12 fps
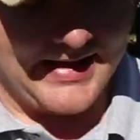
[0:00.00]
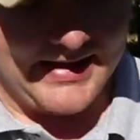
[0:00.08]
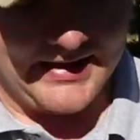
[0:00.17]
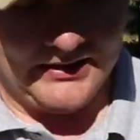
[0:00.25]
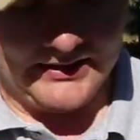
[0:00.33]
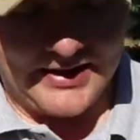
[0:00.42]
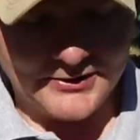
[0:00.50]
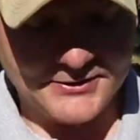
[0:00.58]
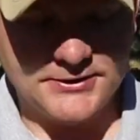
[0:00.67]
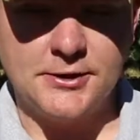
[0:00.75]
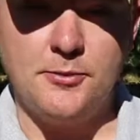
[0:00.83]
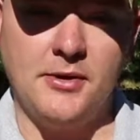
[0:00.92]
It allows
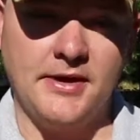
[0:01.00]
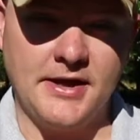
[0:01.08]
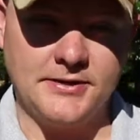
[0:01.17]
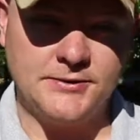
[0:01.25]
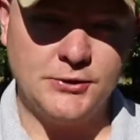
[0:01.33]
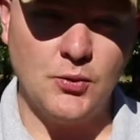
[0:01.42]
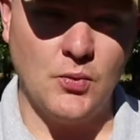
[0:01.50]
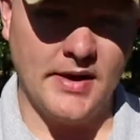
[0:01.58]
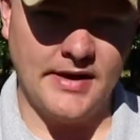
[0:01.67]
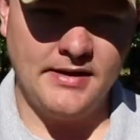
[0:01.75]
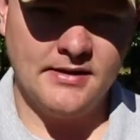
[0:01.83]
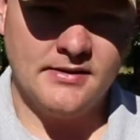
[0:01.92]
you to communicate
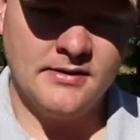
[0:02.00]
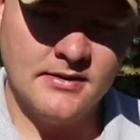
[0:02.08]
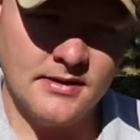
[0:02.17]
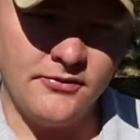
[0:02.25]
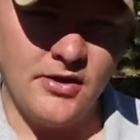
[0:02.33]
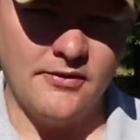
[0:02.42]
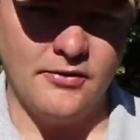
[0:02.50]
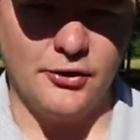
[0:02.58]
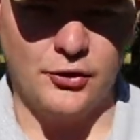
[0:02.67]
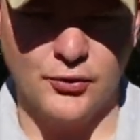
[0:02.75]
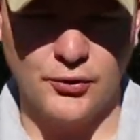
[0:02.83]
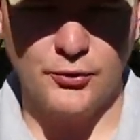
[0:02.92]
two-way. If you have a
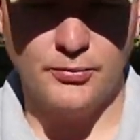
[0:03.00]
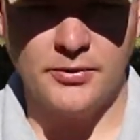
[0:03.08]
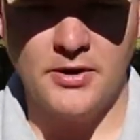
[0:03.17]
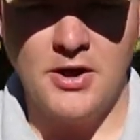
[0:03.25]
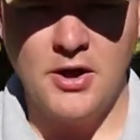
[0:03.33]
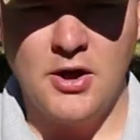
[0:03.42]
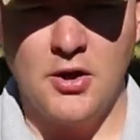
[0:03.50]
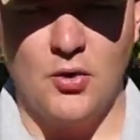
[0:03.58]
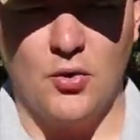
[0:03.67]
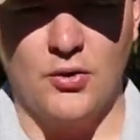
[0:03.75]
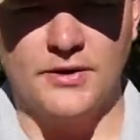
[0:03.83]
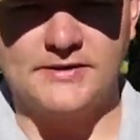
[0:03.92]
group
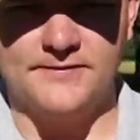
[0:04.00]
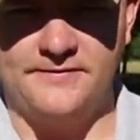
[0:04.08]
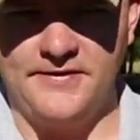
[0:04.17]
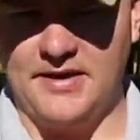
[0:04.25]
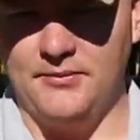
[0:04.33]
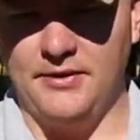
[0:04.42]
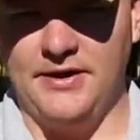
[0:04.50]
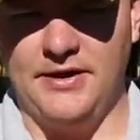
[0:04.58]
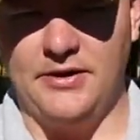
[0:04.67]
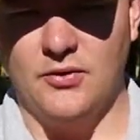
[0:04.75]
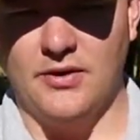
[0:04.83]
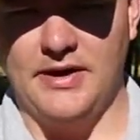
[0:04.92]
or some
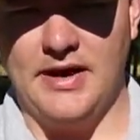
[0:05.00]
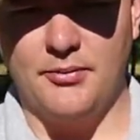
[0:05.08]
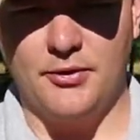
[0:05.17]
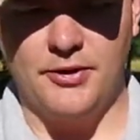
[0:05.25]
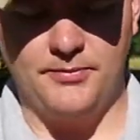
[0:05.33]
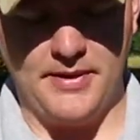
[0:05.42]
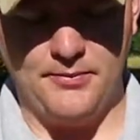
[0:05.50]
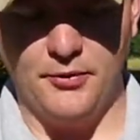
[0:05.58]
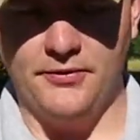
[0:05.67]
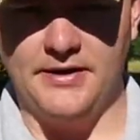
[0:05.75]
family or neighborhood people